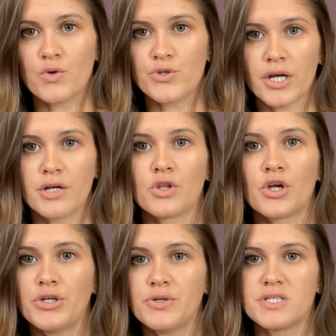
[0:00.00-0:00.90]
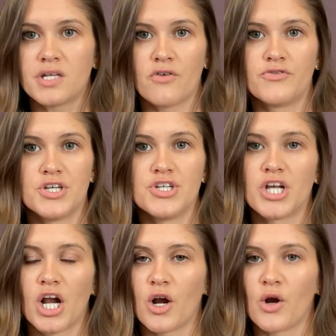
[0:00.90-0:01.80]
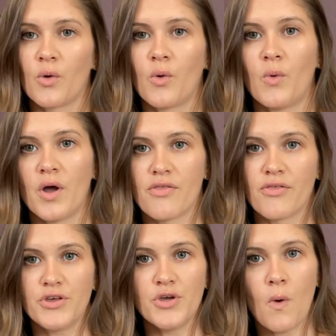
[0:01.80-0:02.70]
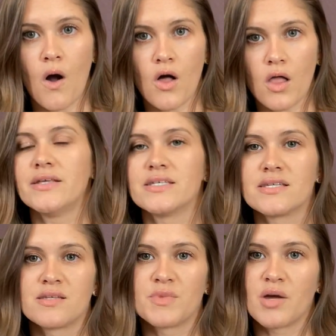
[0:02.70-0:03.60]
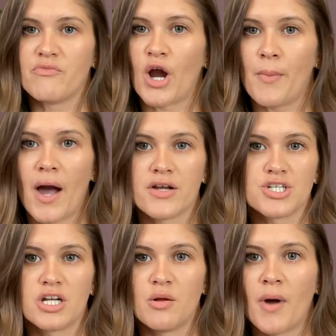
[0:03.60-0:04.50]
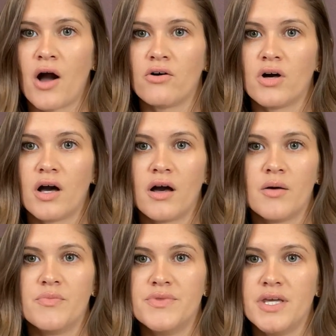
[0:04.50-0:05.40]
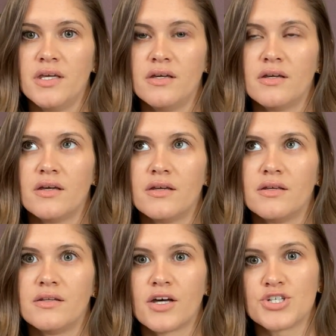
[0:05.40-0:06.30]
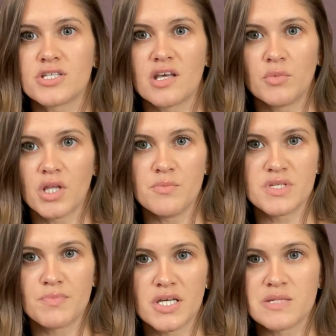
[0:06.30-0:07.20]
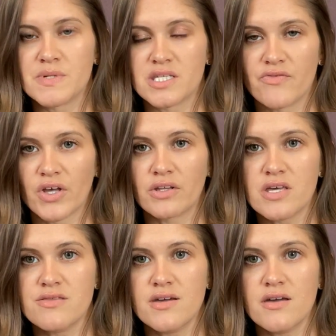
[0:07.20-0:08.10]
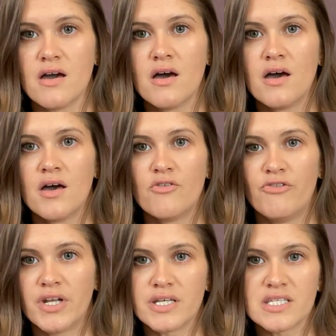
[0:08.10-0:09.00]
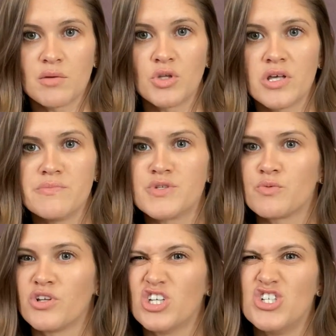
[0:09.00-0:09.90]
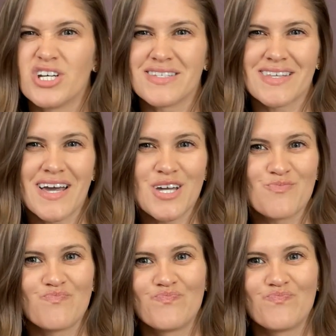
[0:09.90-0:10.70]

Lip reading: trying to learn new stuff to share with you all. This is something I'm very passionate about. Not just MLMs, but specifically the fitness MLMs really just like